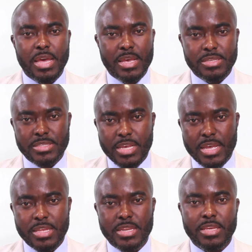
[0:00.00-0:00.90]

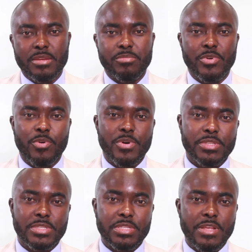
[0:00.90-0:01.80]
anxiety,
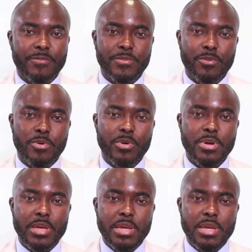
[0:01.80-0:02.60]
because they feel